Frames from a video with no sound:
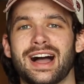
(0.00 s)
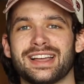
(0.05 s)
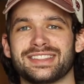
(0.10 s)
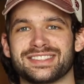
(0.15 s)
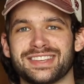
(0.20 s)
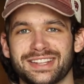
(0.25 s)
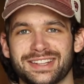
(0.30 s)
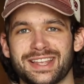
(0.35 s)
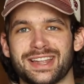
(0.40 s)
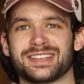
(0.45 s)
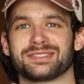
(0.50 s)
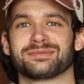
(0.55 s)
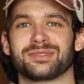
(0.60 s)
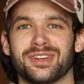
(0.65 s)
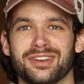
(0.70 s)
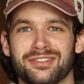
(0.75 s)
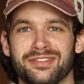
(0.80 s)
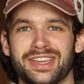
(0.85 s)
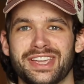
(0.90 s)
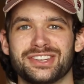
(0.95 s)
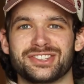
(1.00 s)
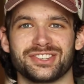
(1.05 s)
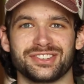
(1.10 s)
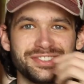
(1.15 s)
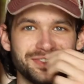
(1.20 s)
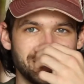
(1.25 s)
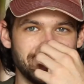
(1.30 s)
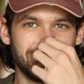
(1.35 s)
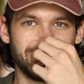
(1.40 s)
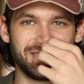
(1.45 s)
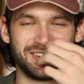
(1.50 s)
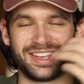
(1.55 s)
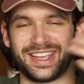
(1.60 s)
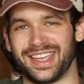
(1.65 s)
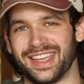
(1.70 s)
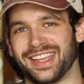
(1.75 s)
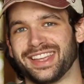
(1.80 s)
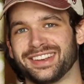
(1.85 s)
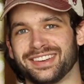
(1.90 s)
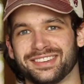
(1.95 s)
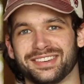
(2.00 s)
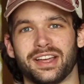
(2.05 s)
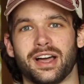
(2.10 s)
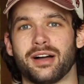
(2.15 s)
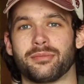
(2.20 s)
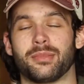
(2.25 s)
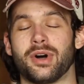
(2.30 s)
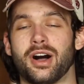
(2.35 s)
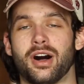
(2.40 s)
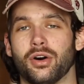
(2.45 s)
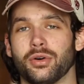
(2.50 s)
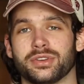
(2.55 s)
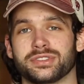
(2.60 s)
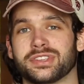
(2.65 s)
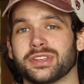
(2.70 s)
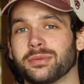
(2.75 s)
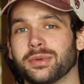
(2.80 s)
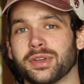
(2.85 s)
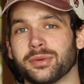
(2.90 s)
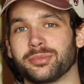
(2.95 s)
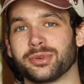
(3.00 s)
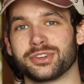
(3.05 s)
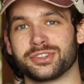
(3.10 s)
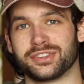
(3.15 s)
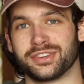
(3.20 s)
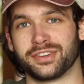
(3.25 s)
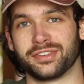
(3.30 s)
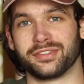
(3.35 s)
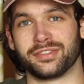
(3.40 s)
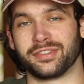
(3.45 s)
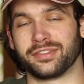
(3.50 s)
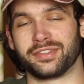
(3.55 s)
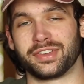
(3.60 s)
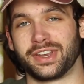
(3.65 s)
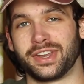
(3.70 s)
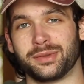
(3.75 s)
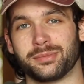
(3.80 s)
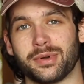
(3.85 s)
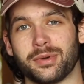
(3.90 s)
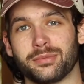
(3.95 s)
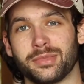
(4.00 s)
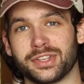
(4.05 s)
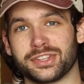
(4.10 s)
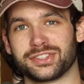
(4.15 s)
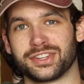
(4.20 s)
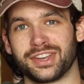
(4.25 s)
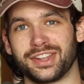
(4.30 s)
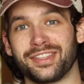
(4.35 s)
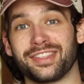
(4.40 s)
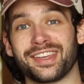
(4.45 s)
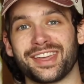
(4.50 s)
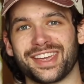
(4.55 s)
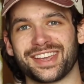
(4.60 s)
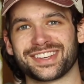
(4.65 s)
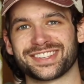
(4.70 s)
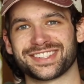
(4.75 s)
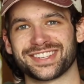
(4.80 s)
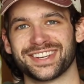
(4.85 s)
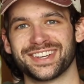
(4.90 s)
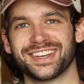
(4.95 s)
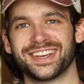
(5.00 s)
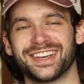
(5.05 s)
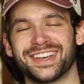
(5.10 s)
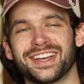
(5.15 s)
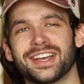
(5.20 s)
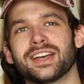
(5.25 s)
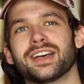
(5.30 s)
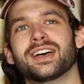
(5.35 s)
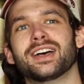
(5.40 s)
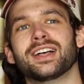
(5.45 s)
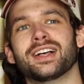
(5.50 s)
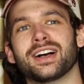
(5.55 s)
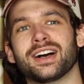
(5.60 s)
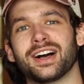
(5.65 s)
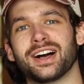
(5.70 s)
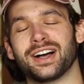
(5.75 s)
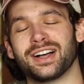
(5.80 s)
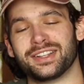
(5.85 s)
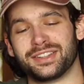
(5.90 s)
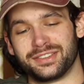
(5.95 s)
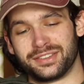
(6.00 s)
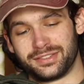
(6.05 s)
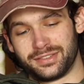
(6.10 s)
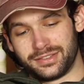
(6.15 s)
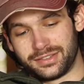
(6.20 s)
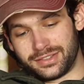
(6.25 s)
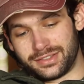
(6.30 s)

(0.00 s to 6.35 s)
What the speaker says: take that as motivation, and I'm always going to be appreciative of any publicity. Thanks. Let's